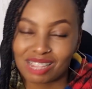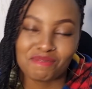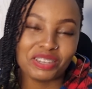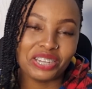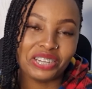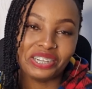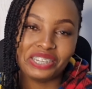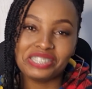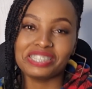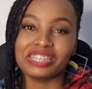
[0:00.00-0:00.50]
I'm
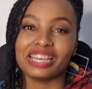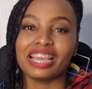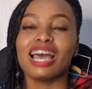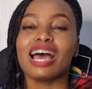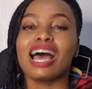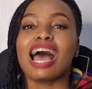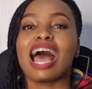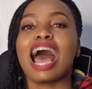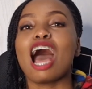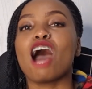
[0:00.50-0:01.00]
curious to hear
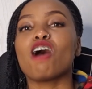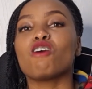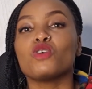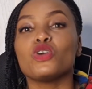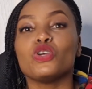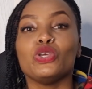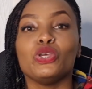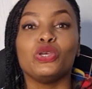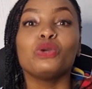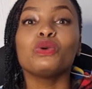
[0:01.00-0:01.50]
how
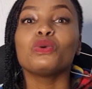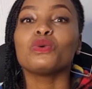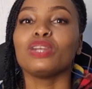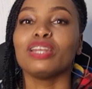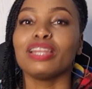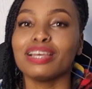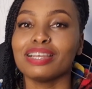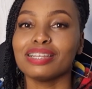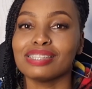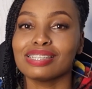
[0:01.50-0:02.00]
you
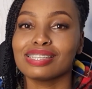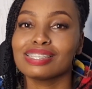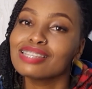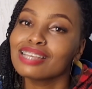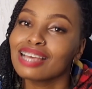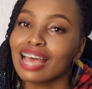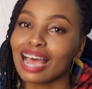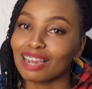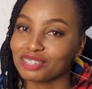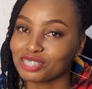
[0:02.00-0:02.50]
learned
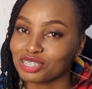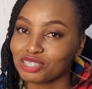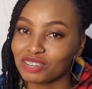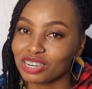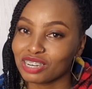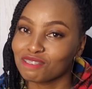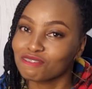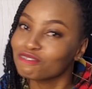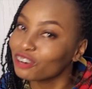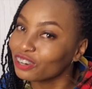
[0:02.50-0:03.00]
how to
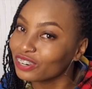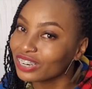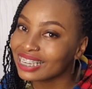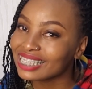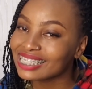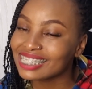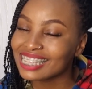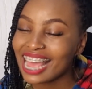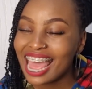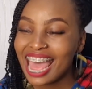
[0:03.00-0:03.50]
trade
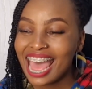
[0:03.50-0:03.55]
Forex.